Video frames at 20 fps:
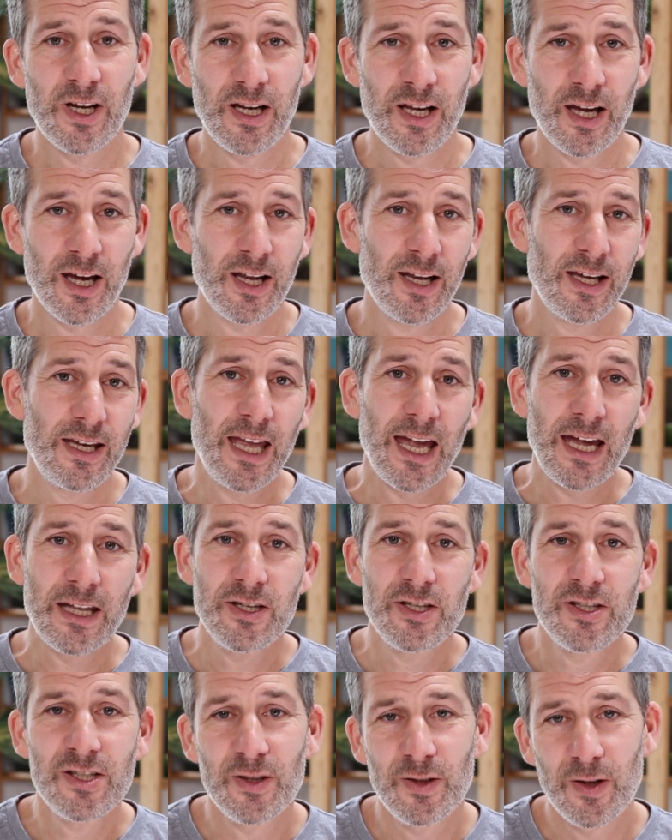really early
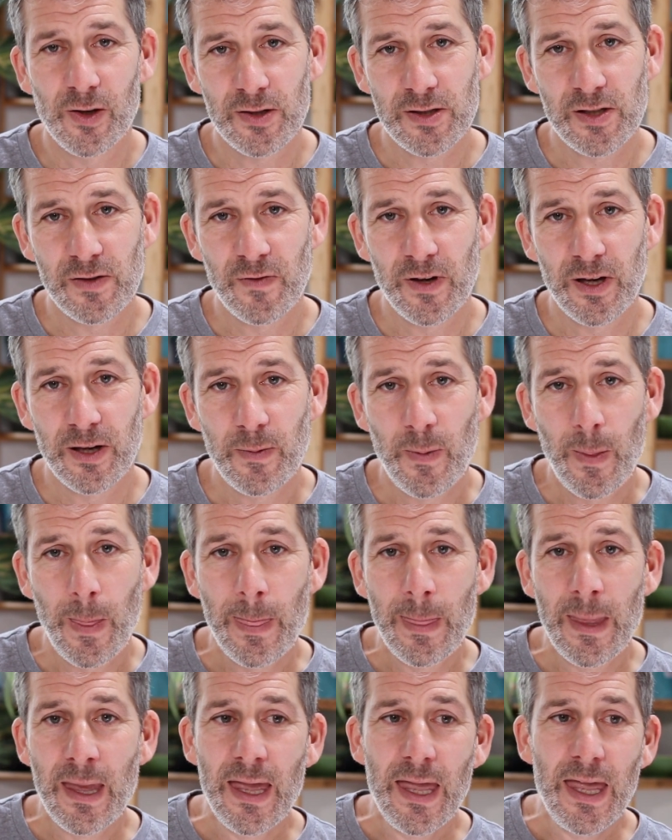and you do lots of it.
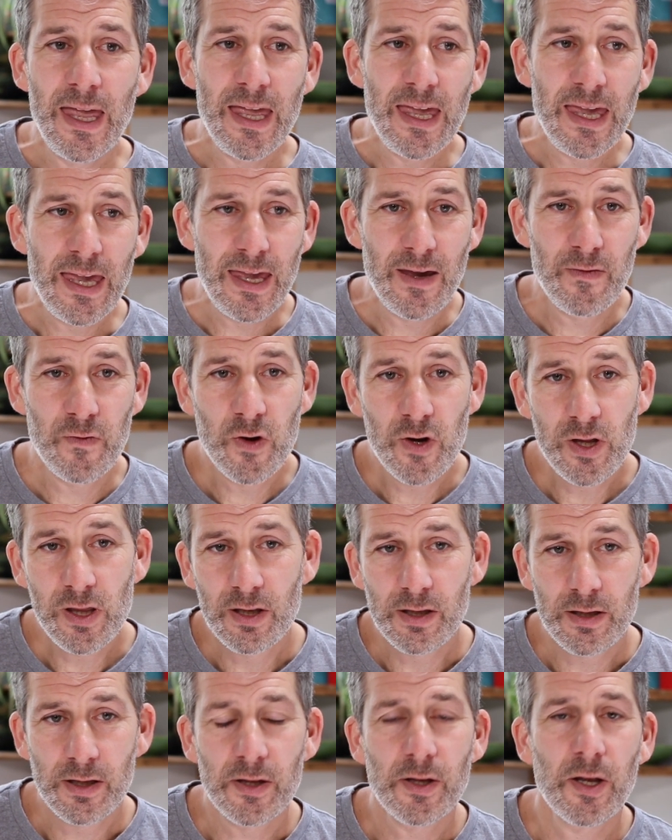If you're
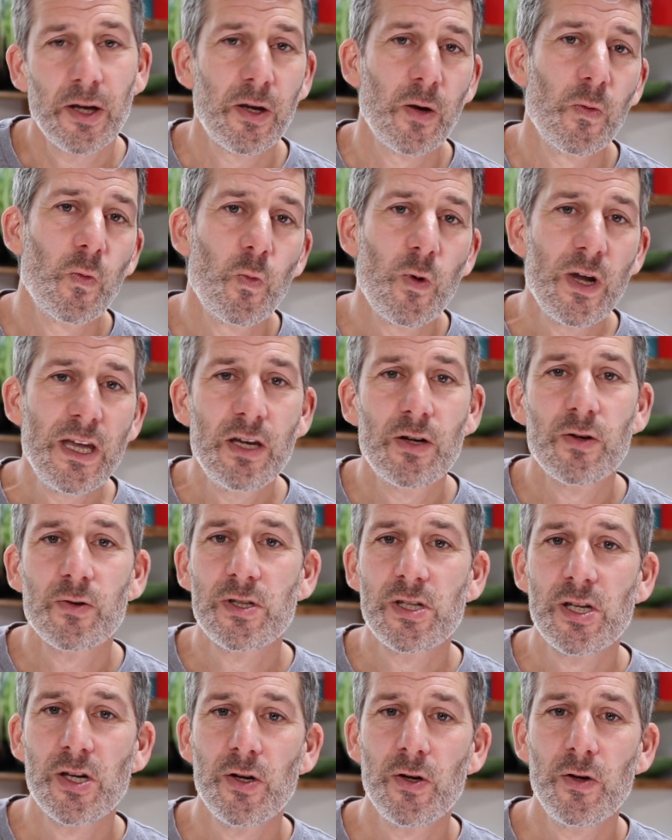in like a week or
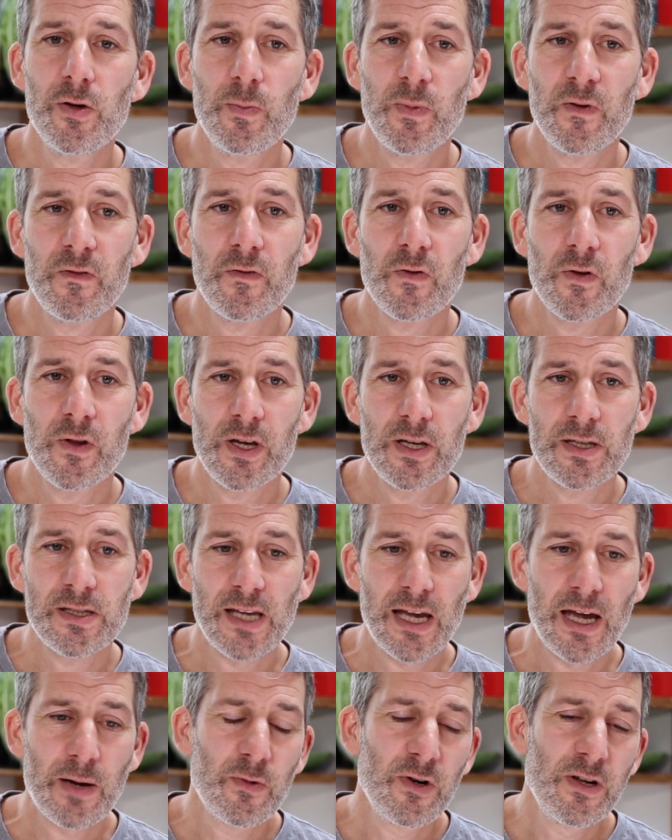two before the
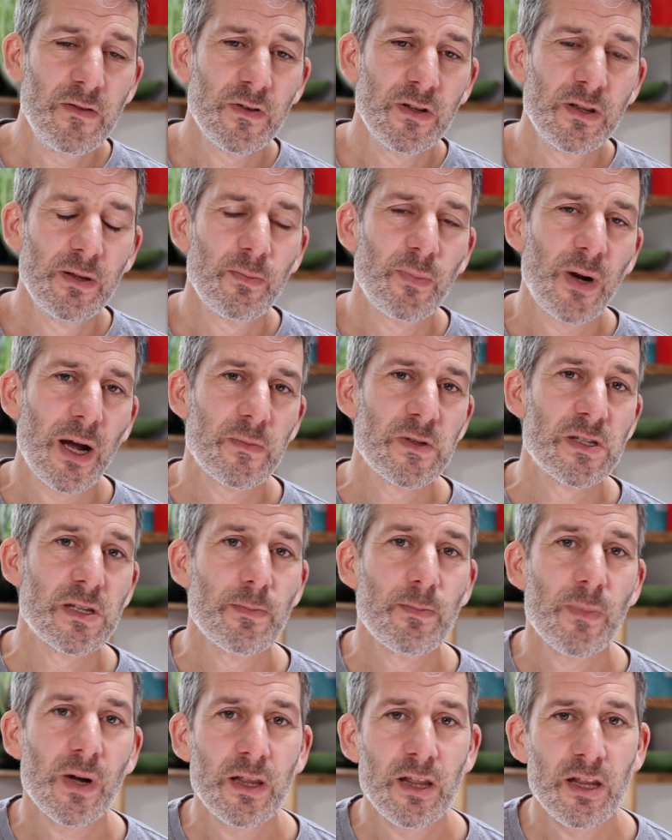exam, or even perhaps
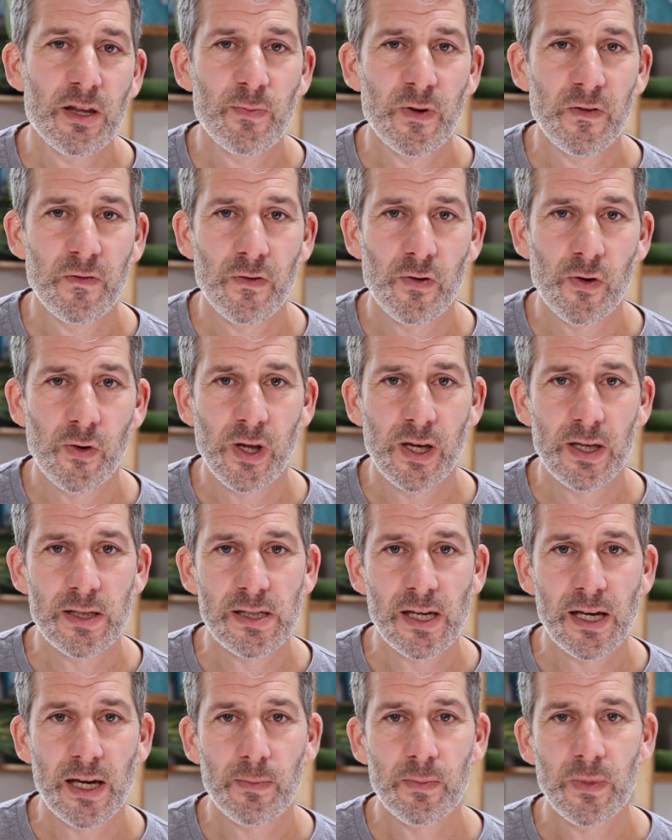the month before the
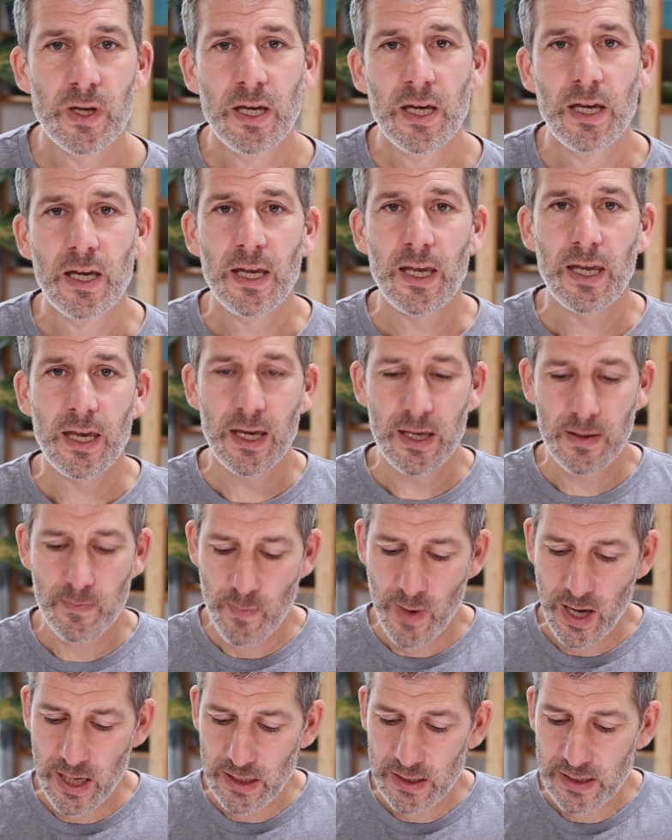exam, it
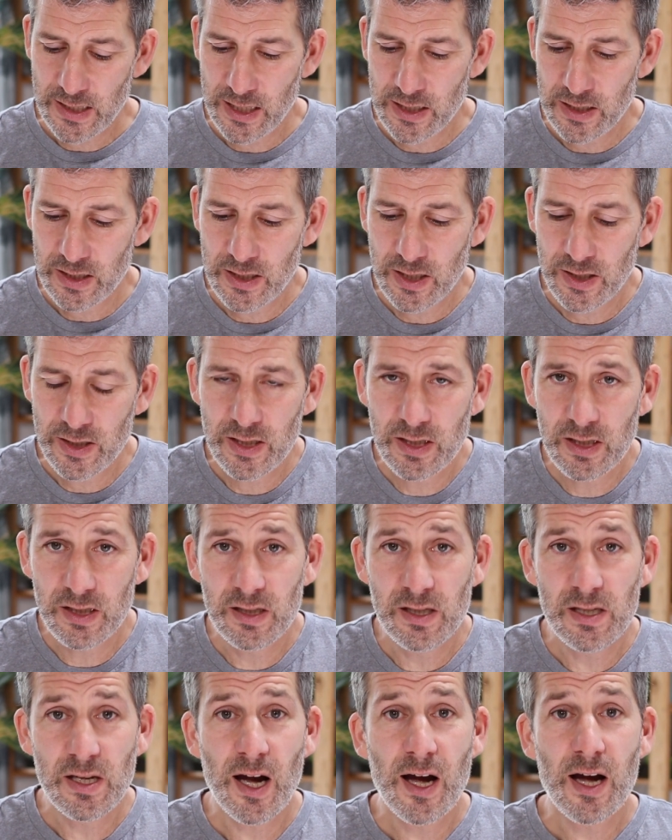makes sense to
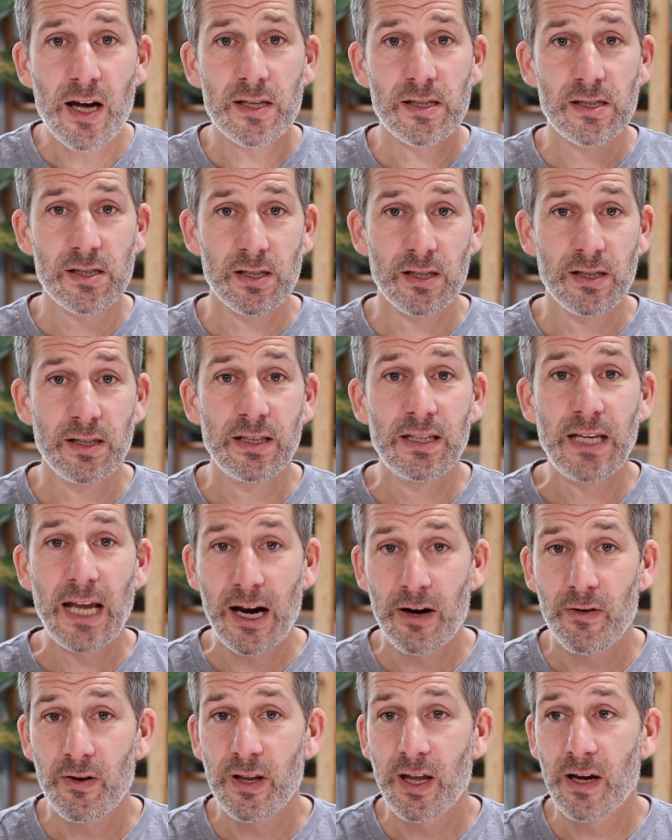start to
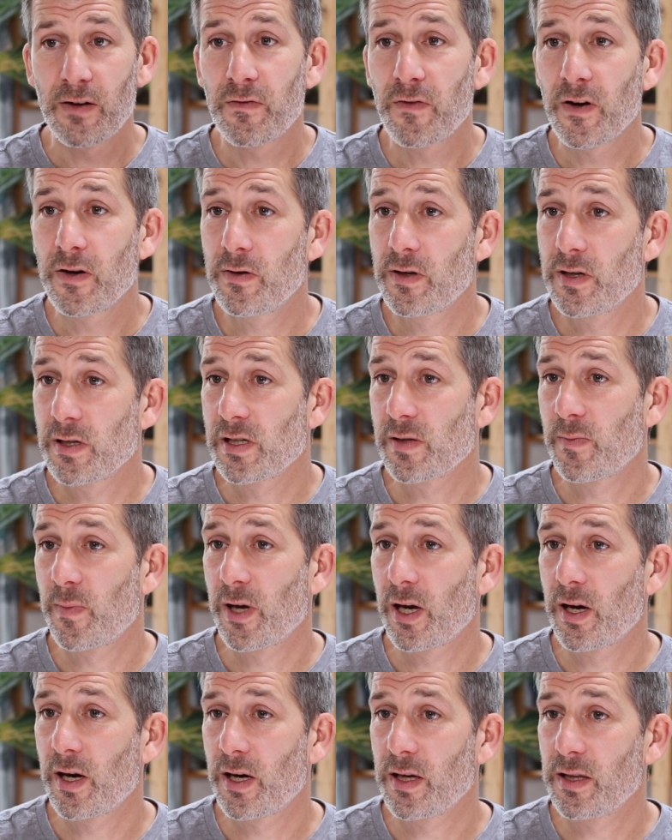narrow that focus a
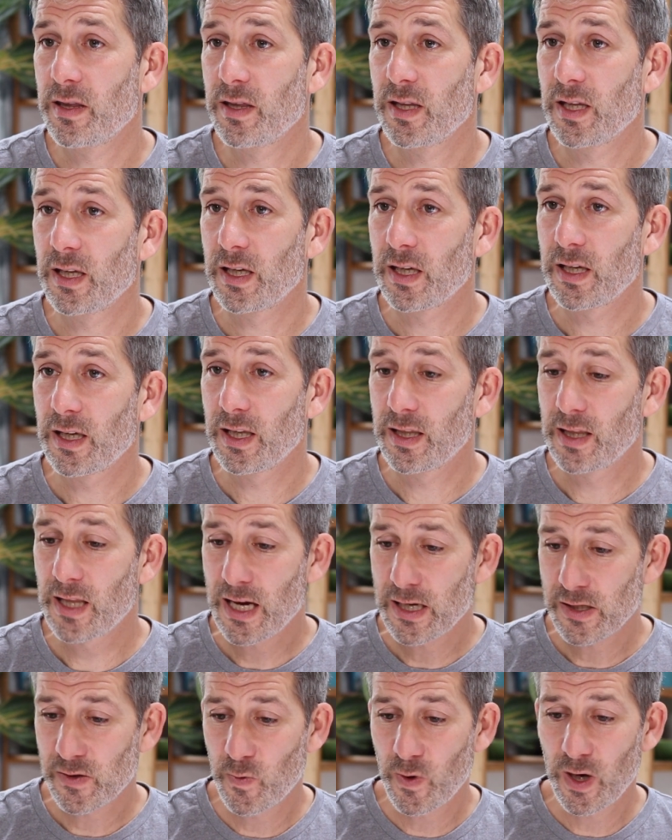bit, I think. And
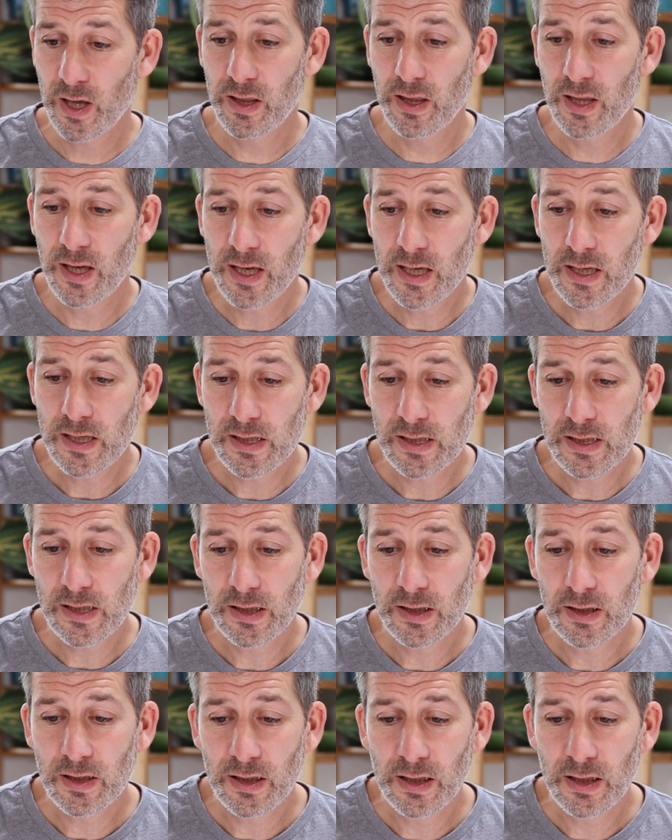that's where these,